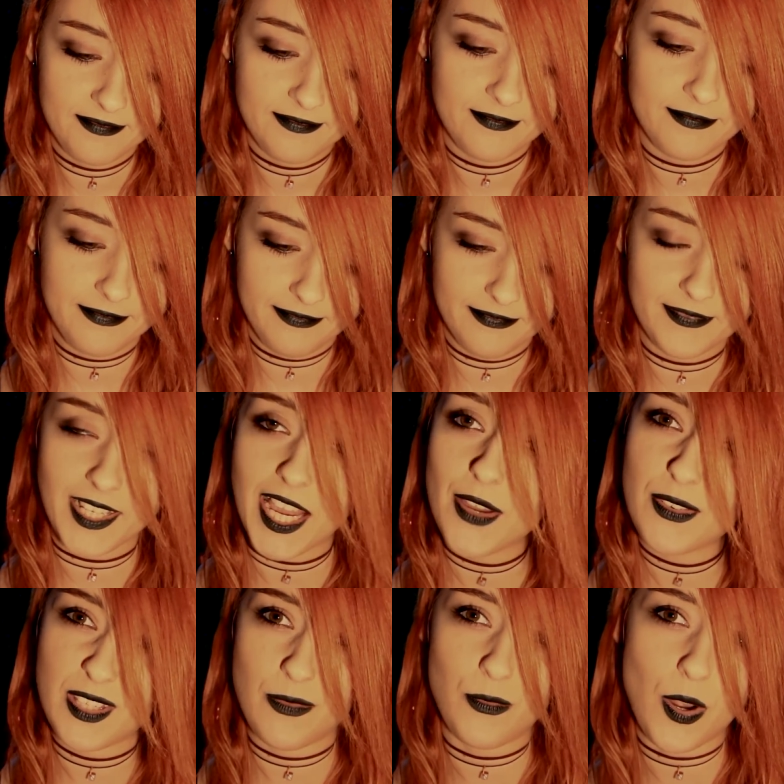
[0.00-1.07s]
I have
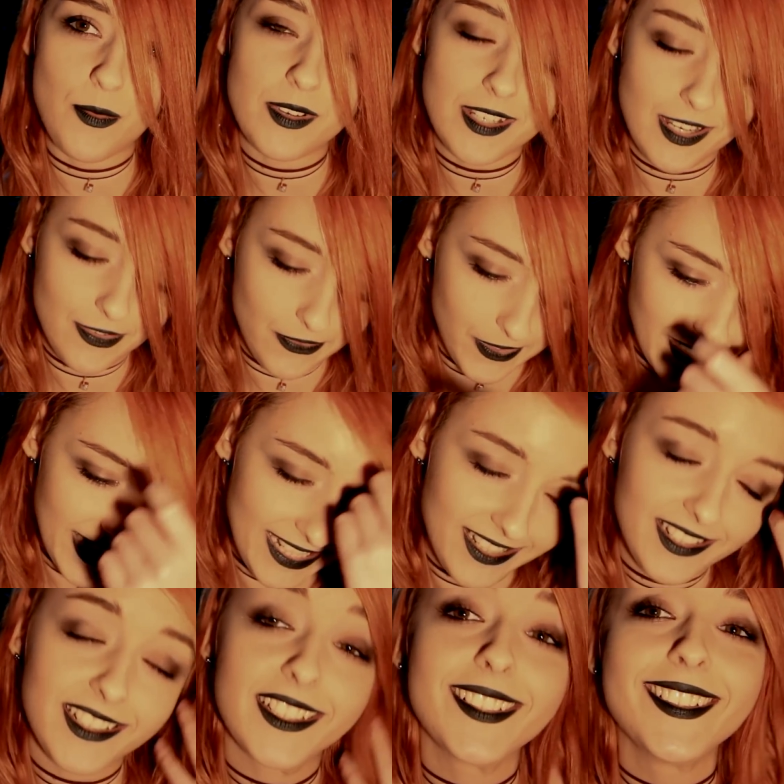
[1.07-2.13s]
some remedies for it.
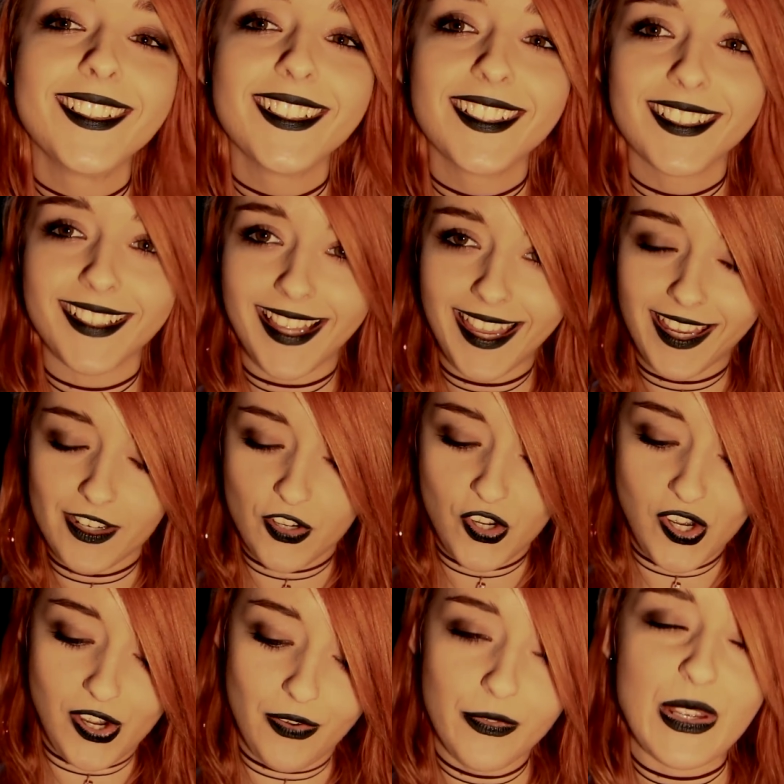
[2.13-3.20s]
I can
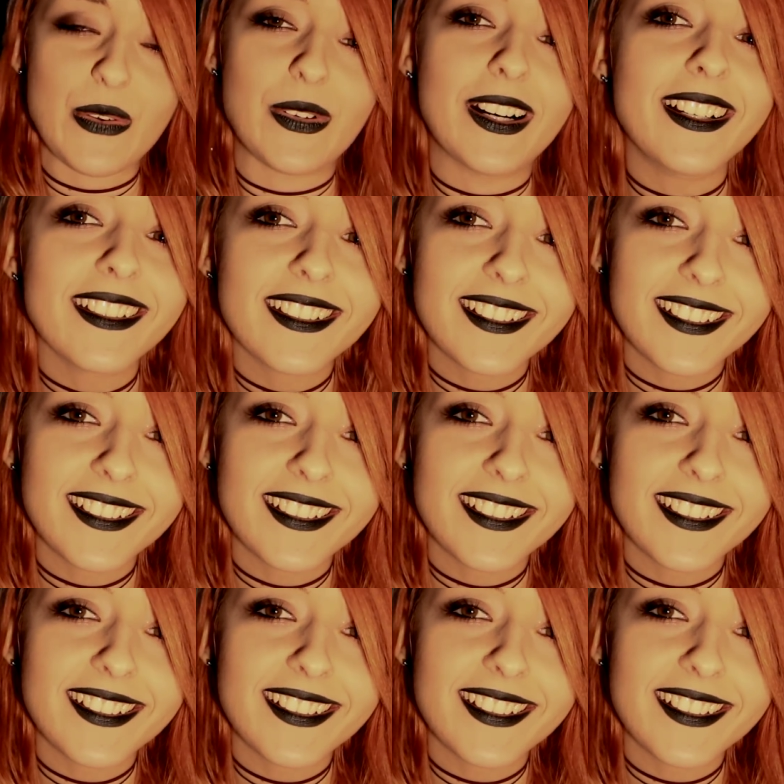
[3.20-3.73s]
share if you want.